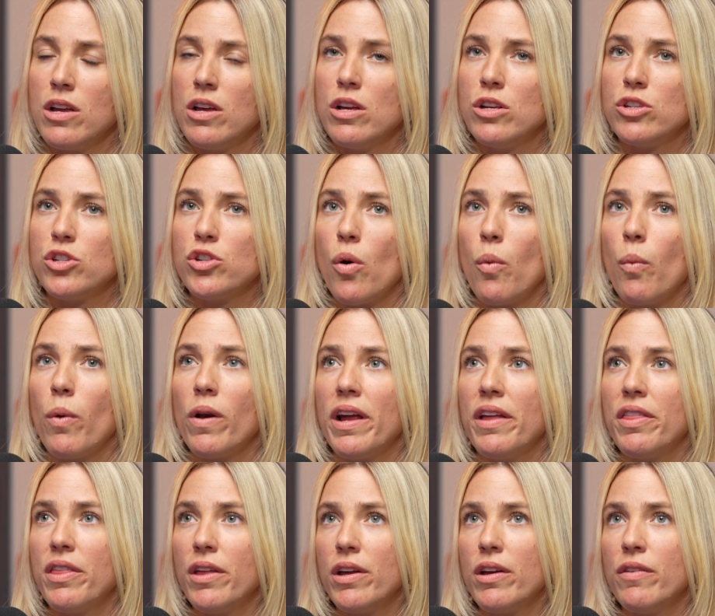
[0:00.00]
So when I
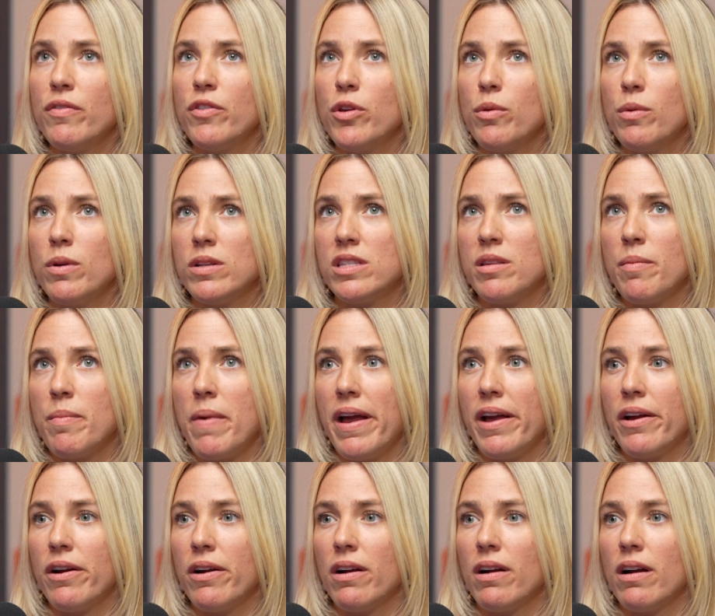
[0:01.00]
think of you as the
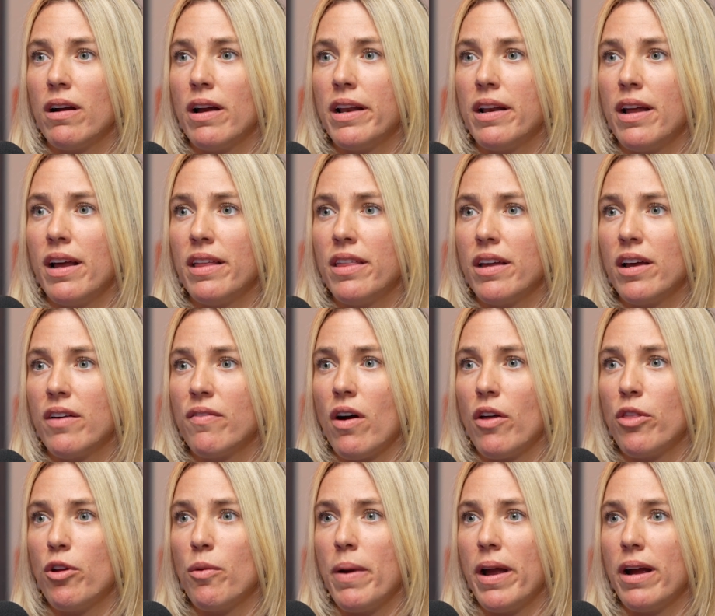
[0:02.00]
mayor and I think of
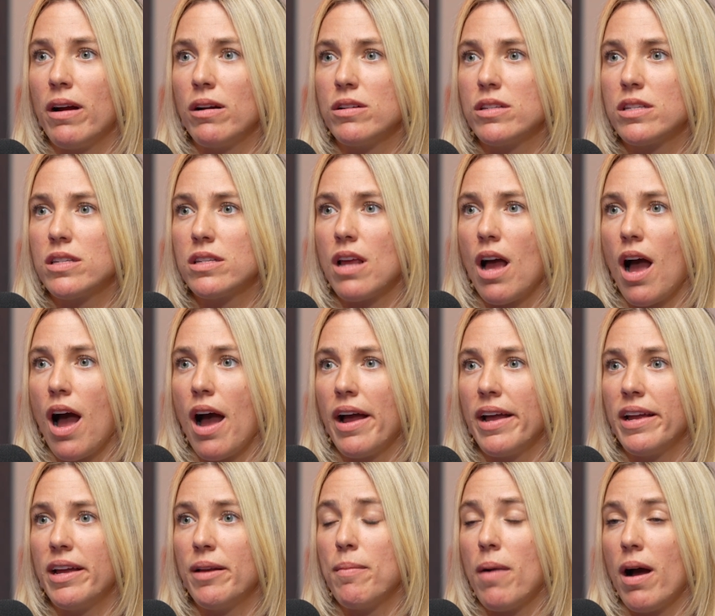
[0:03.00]
other mayors, I,
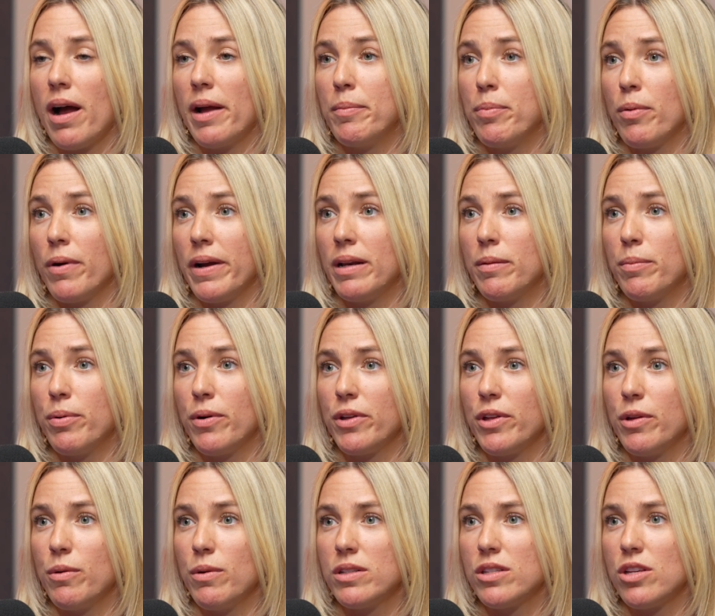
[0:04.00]
in my brain, put
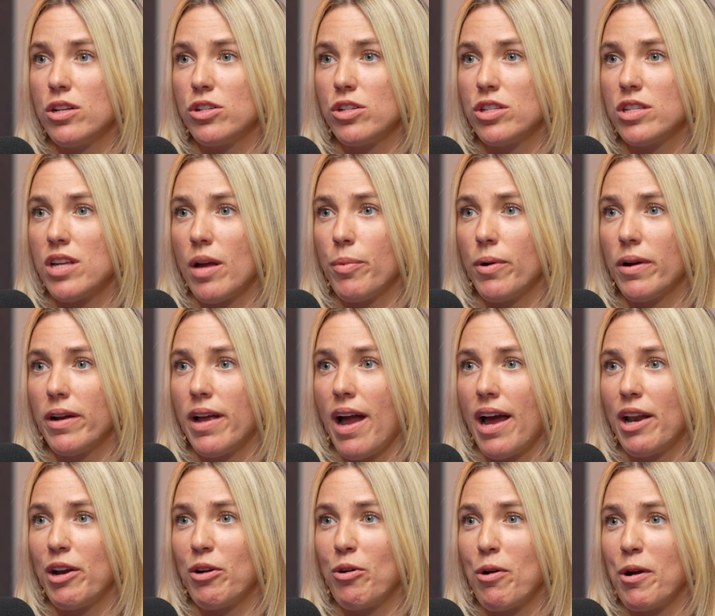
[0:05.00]
you in such a separate
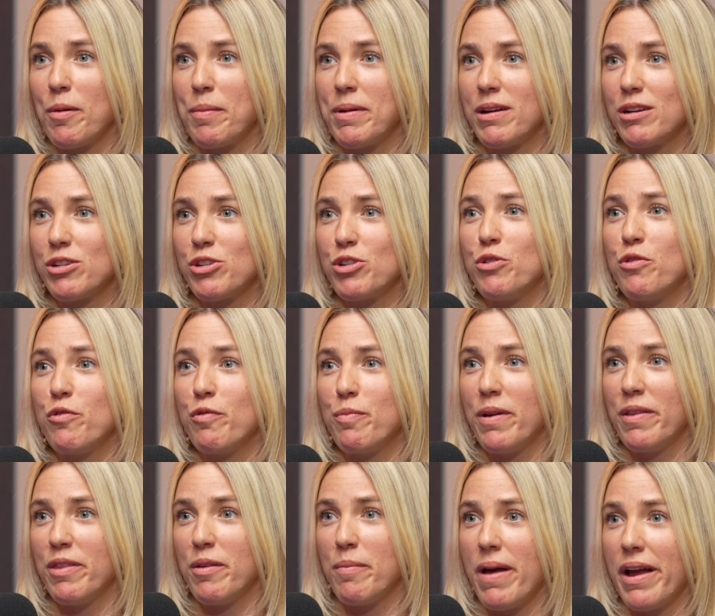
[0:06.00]
category because you've
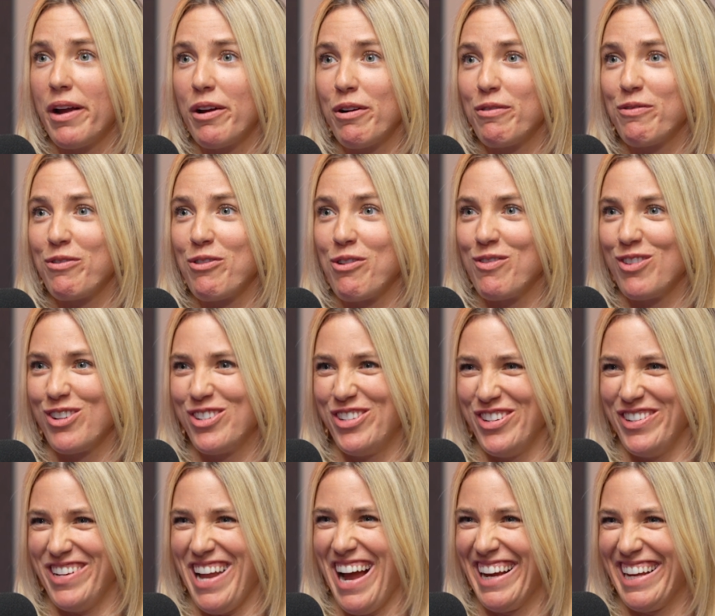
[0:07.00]
been the mayor for over
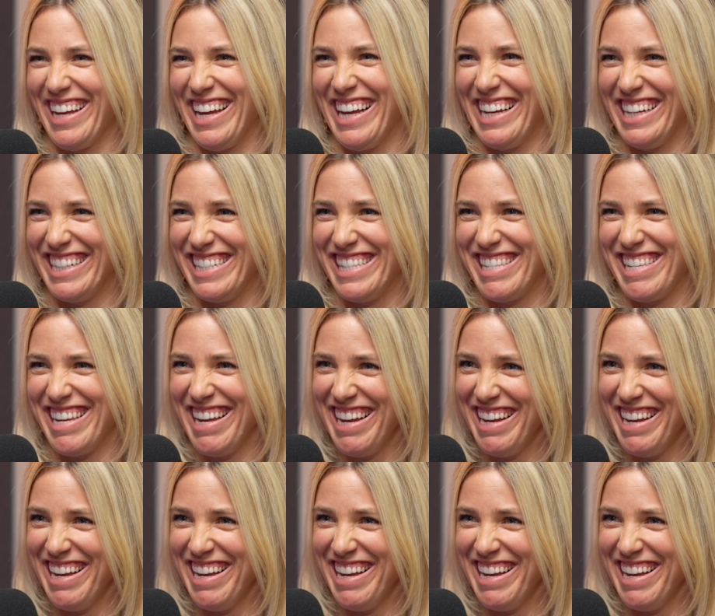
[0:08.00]
2 decades.